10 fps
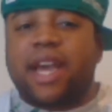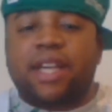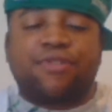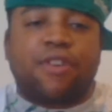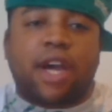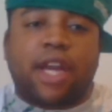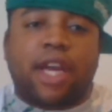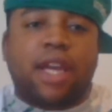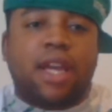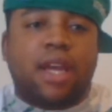last
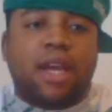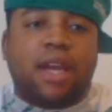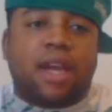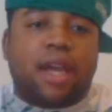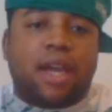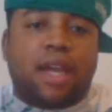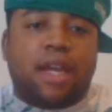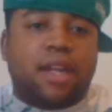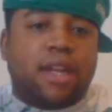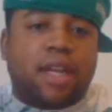Friday
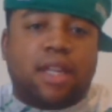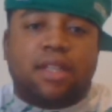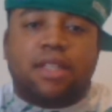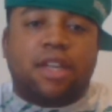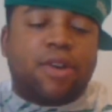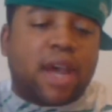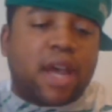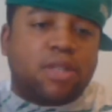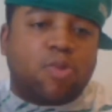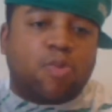and it still
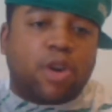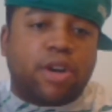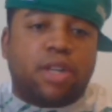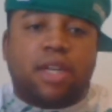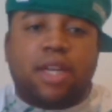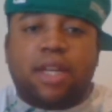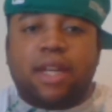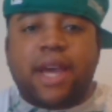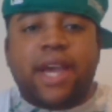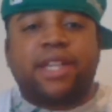hasn't worked.
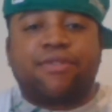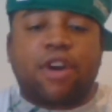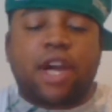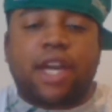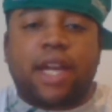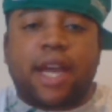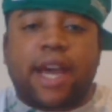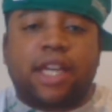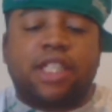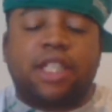And last Friday,
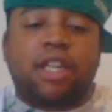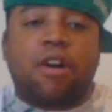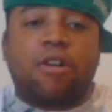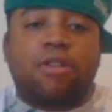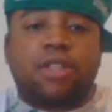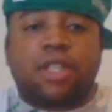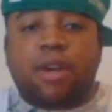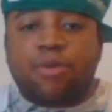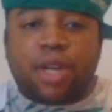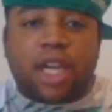I actually called
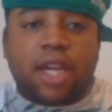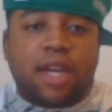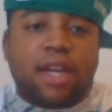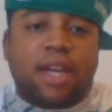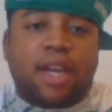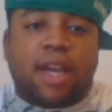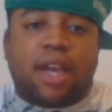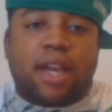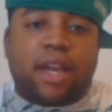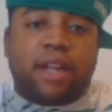Sony
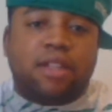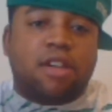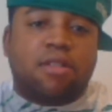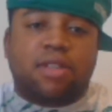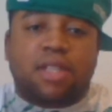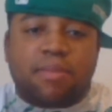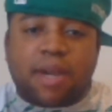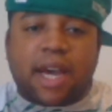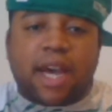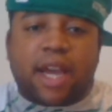and talked to some
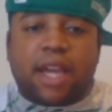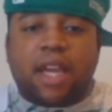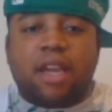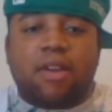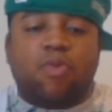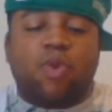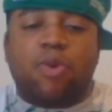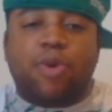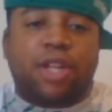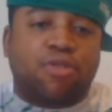guy. He we
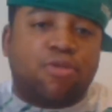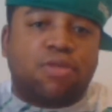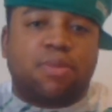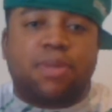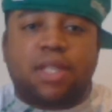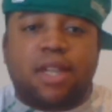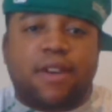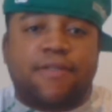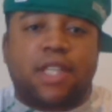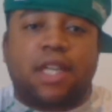went through some
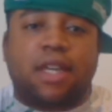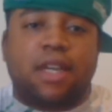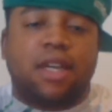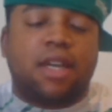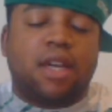stuff to